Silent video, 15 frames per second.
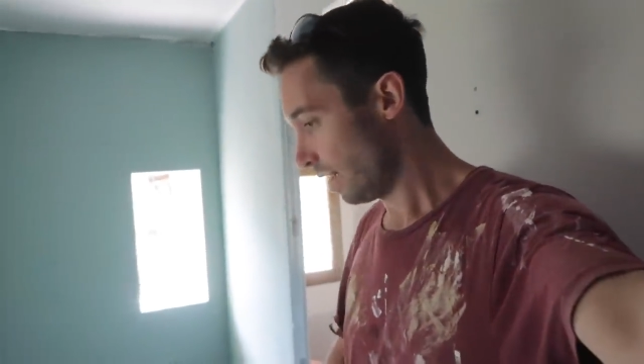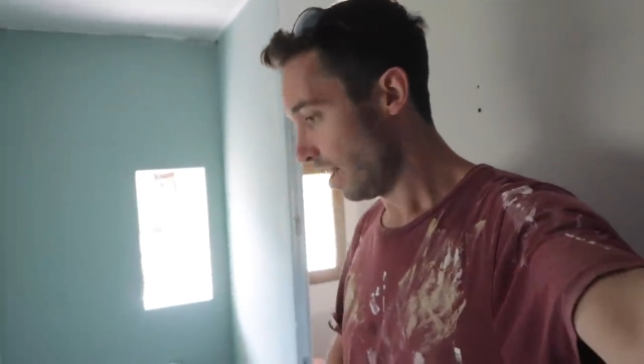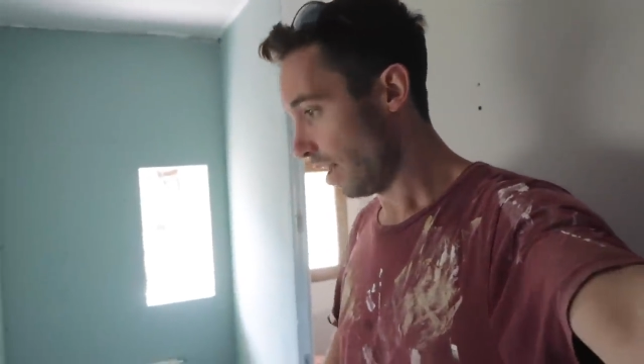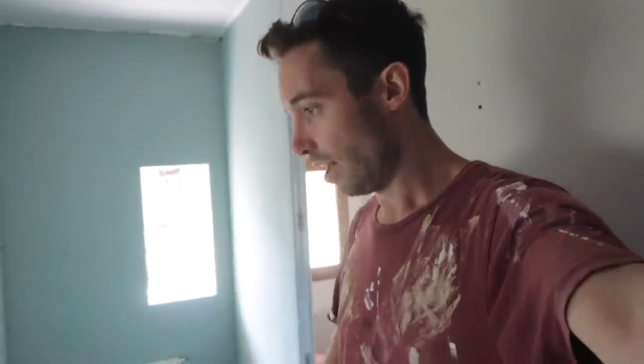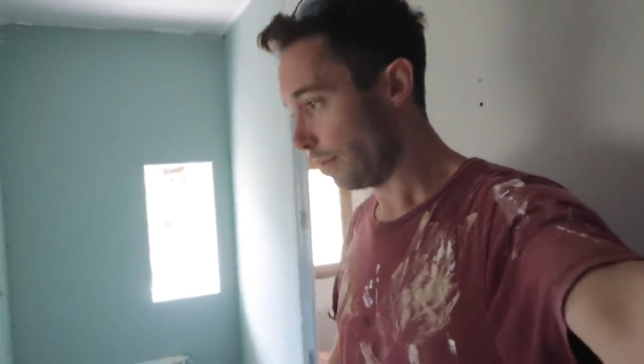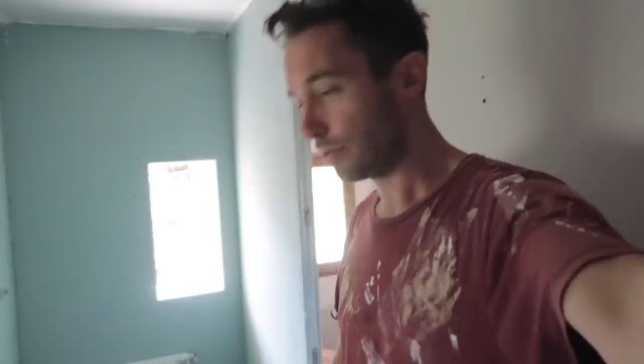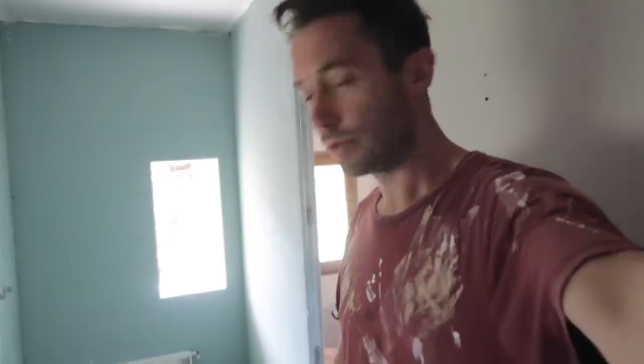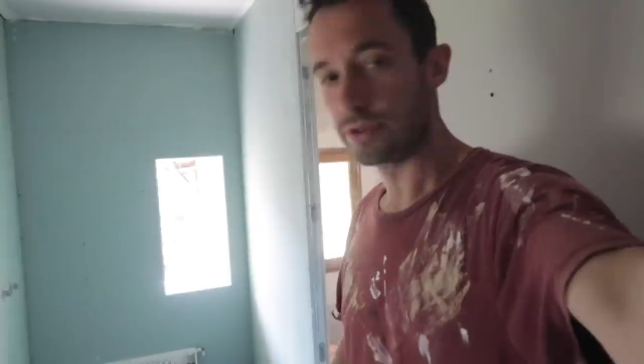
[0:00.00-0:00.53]

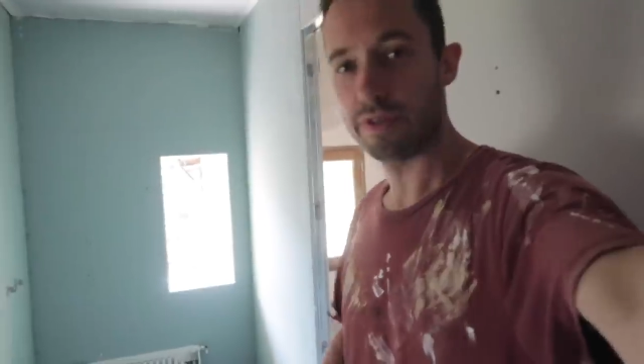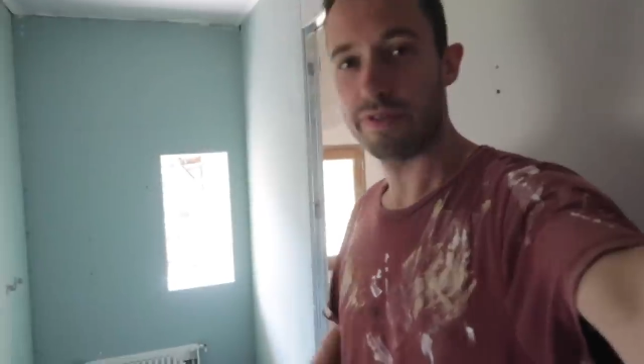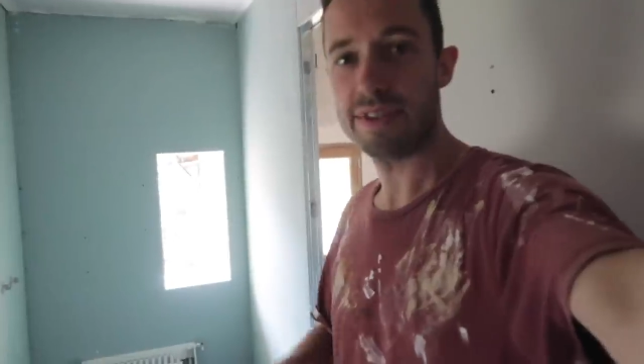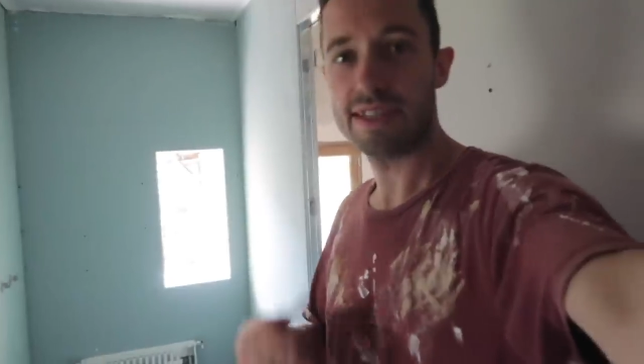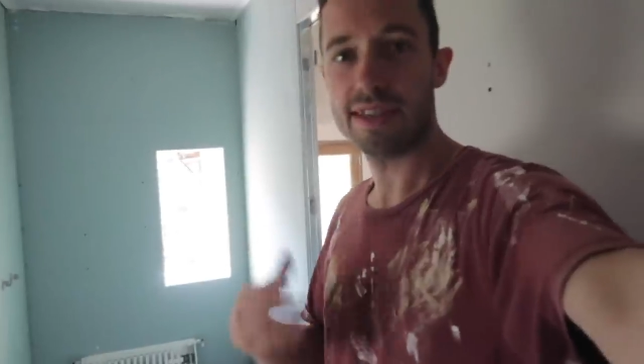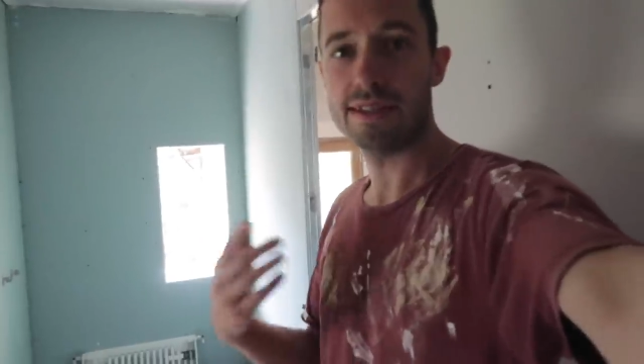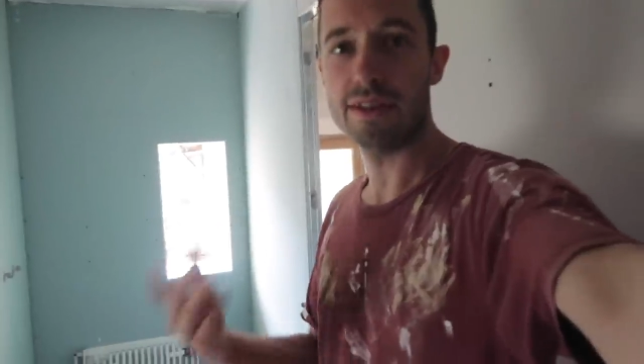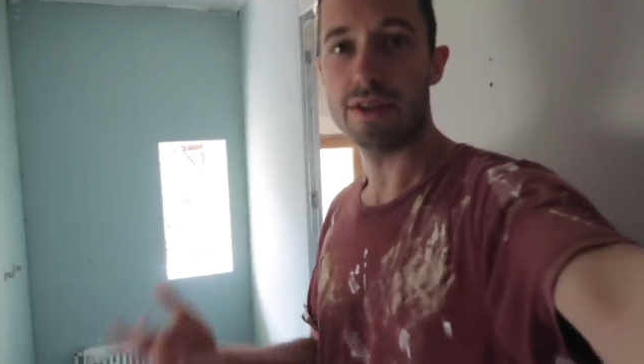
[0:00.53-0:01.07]
because um,
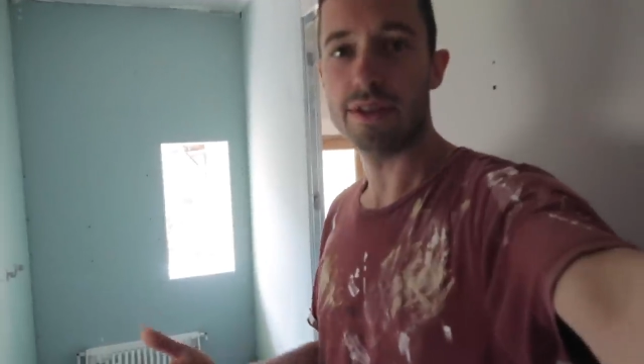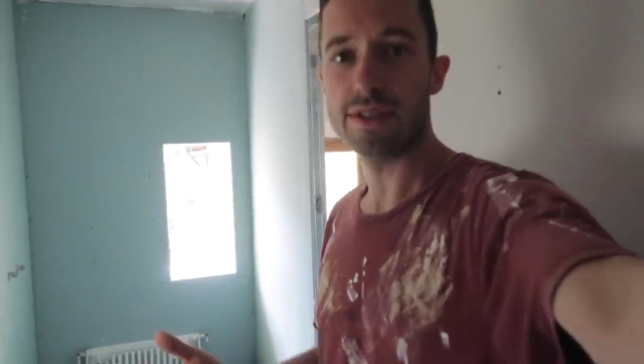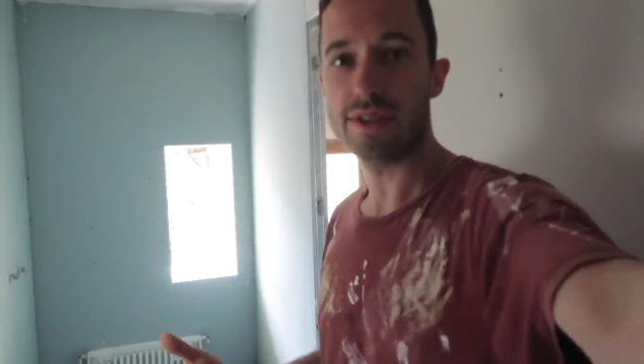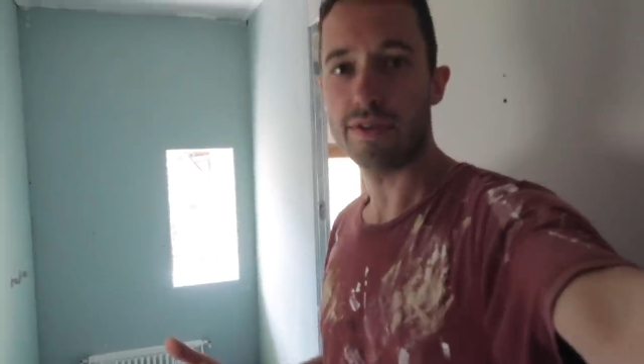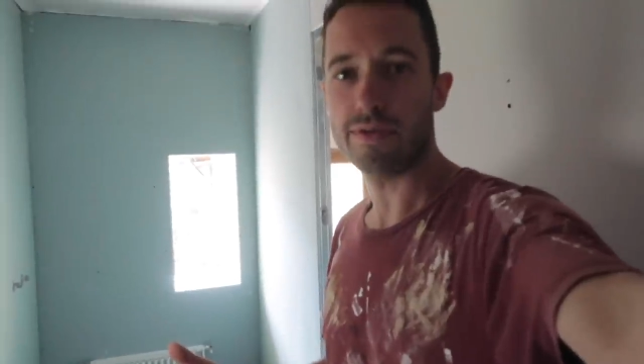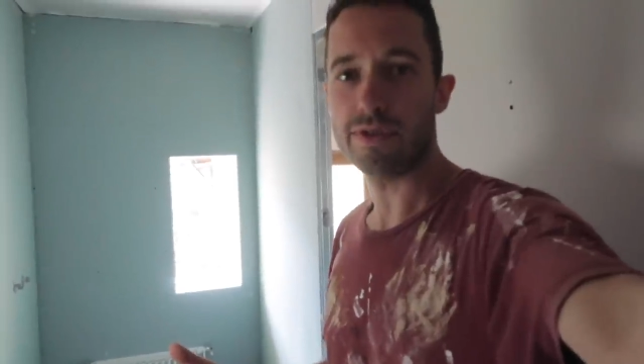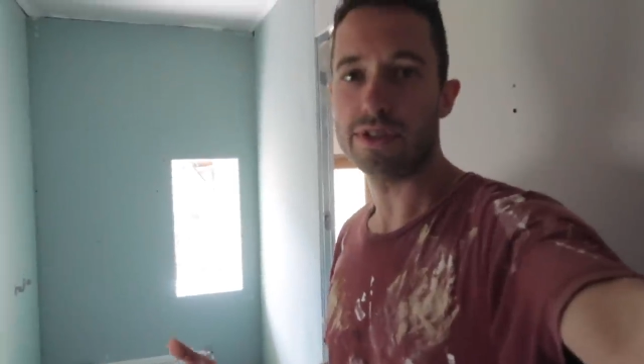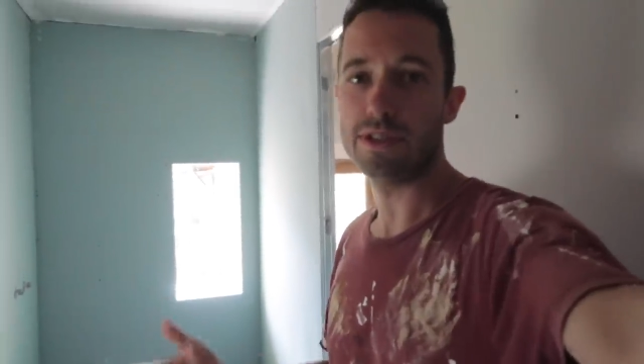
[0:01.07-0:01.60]
obviously there's a lot of
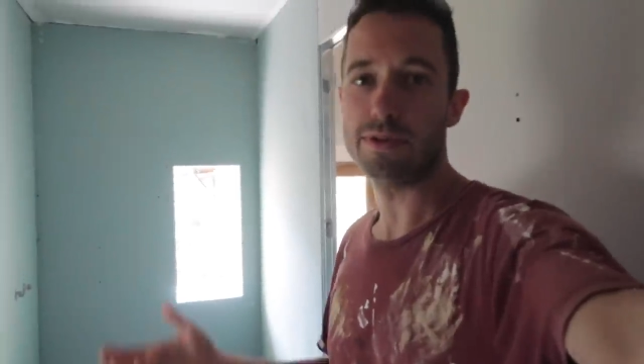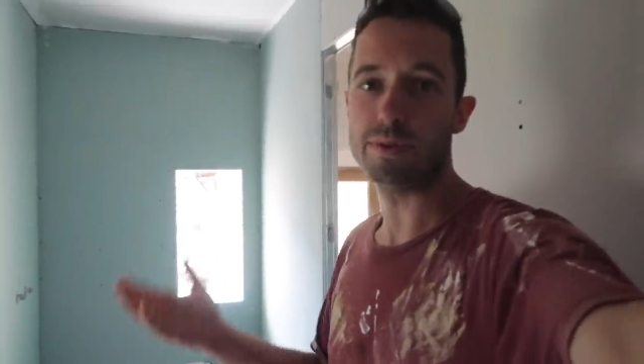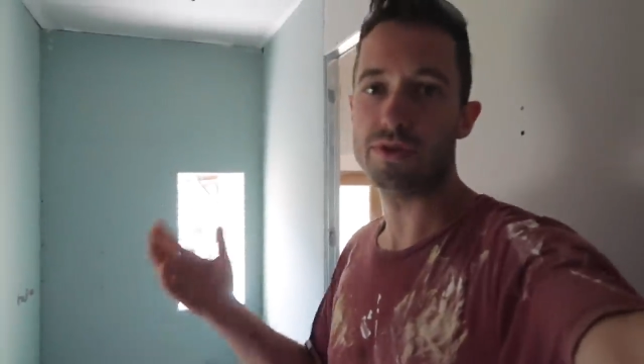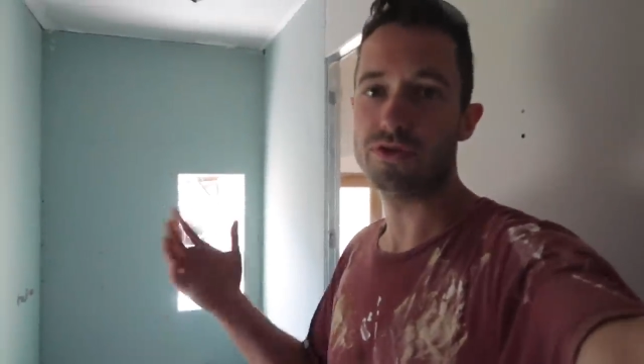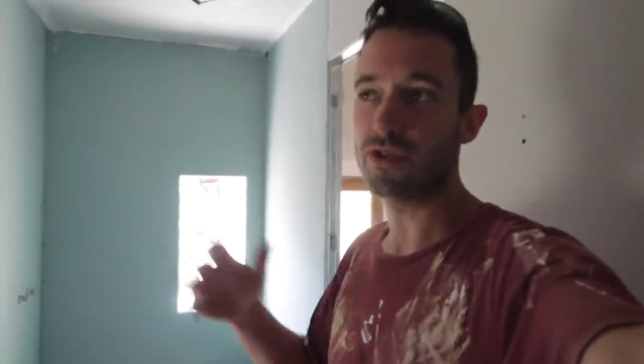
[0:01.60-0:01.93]
stuff which needs to be